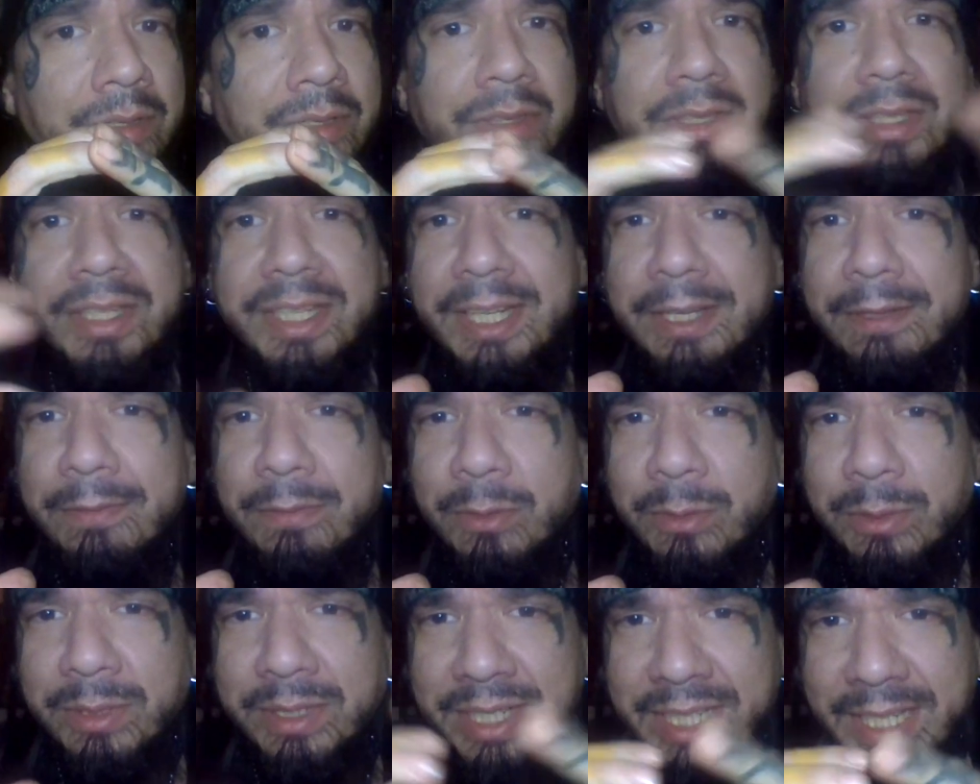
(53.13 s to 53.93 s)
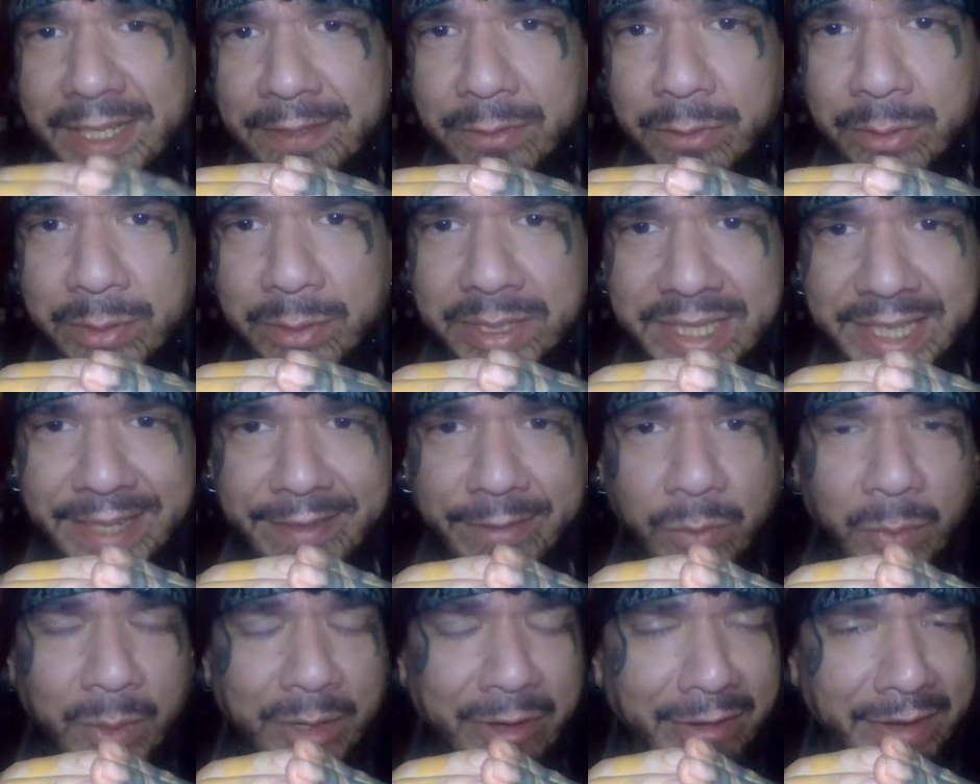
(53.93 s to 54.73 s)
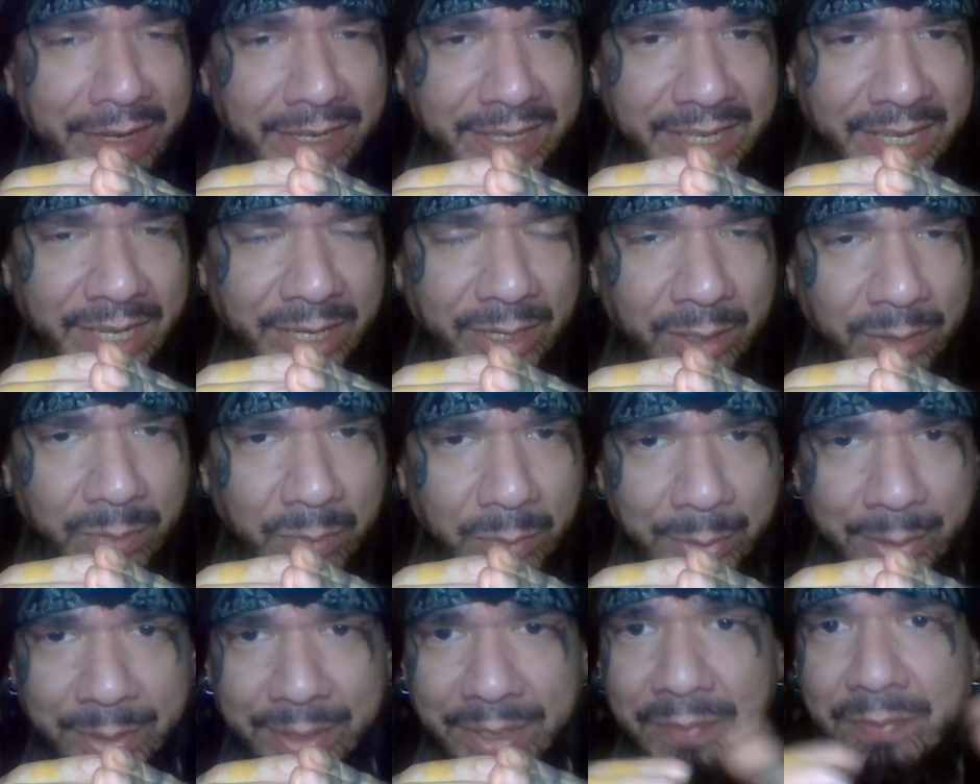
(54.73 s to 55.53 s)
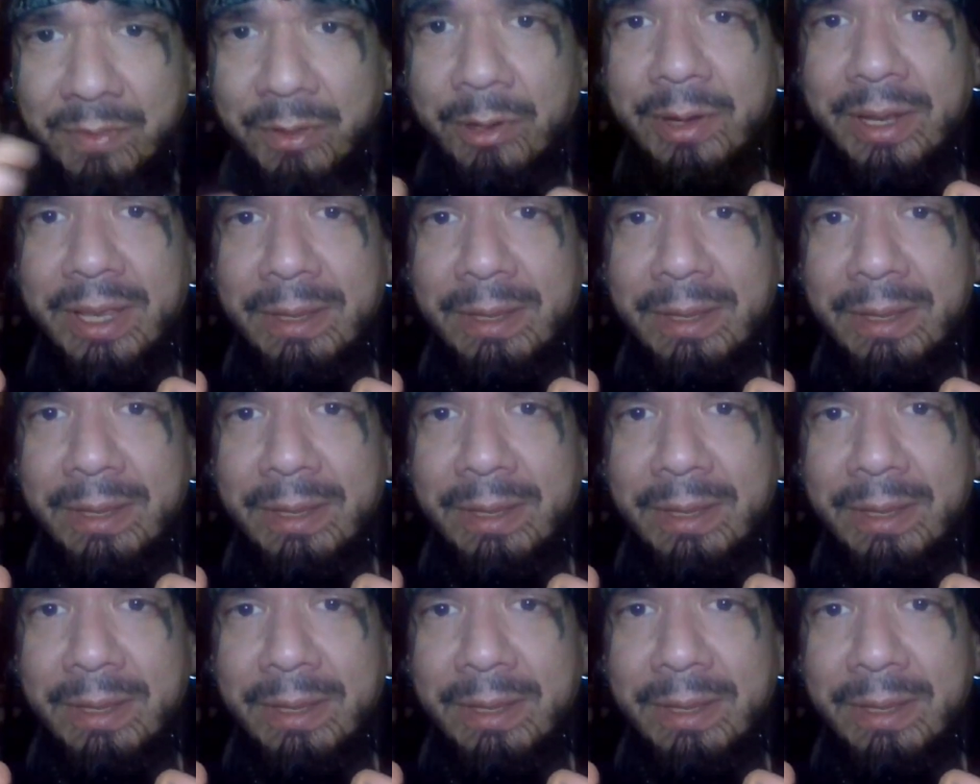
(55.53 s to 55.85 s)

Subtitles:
The devil and evil is everywhere right now. We're in a very